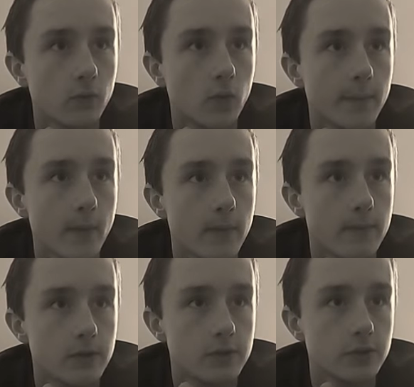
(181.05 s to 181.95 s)
the warm up we
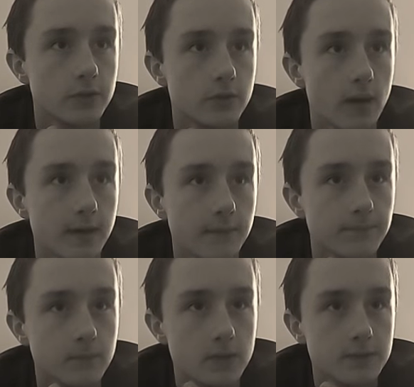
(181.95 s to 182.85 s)
would usually do like
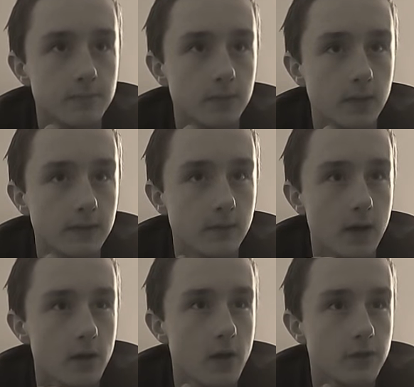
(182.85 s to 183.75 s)

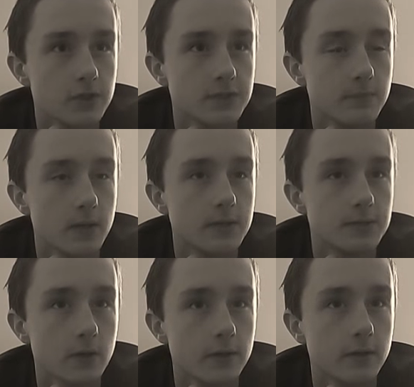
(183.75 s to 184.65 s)
other
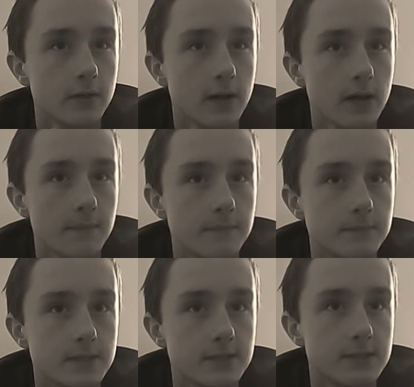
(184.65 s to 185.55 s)
sprints or other
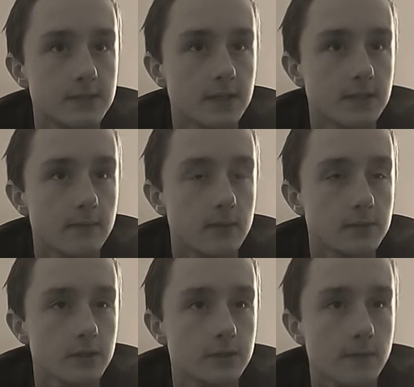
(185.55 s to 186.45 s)
distance
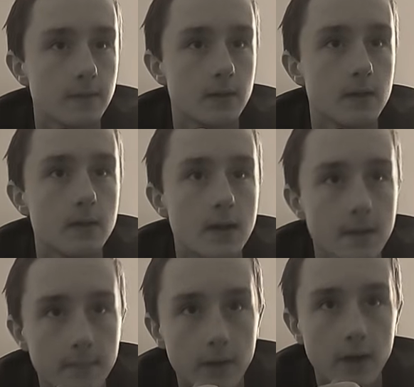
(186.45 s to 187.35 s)
activities or something.
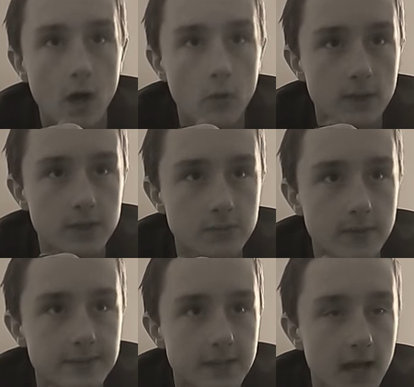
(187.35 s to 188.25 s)
But no, we just
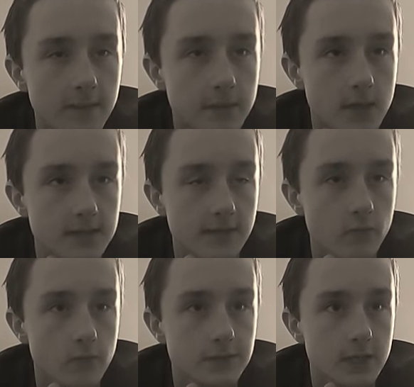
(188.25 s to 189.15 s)
went inside because
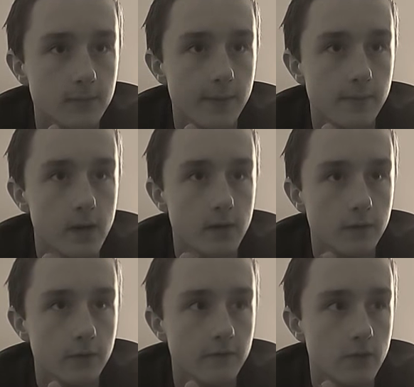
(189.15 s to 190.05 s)
everyone was saying we were getting
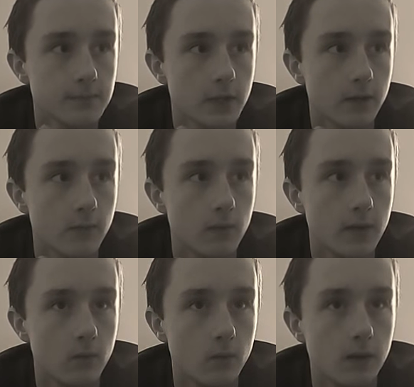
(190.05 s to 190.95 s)
our uniforms. Like,
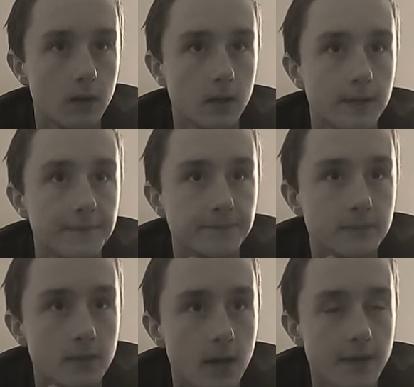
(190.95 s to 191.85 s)
wait, what?
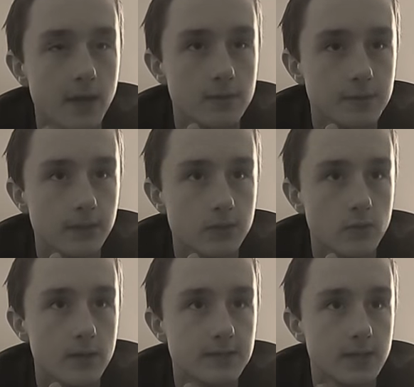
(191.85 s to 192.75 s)
I thought it was like the
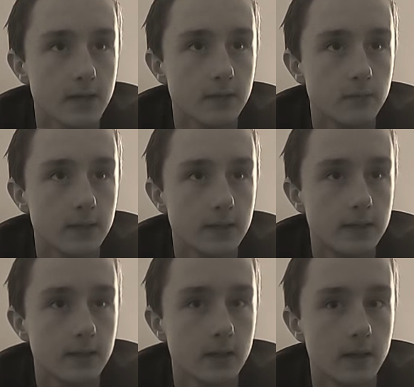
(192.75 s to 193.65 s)
22nd we'd
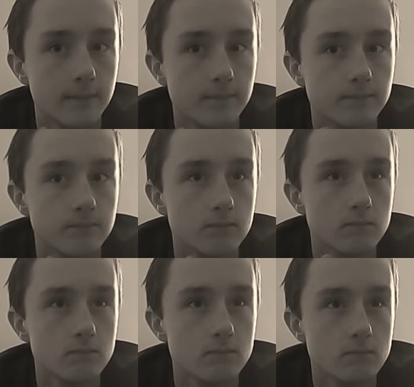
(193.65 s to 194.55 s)
get, what
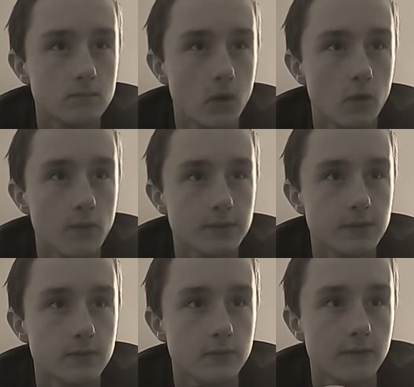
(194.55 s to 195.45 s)
was
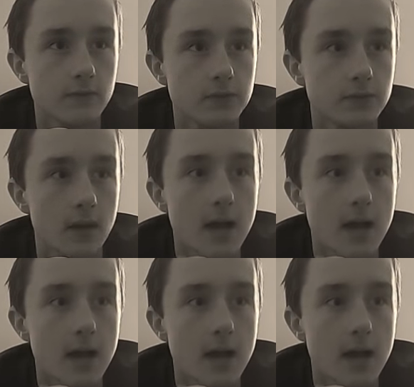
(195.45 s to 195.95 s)
it, the 21st?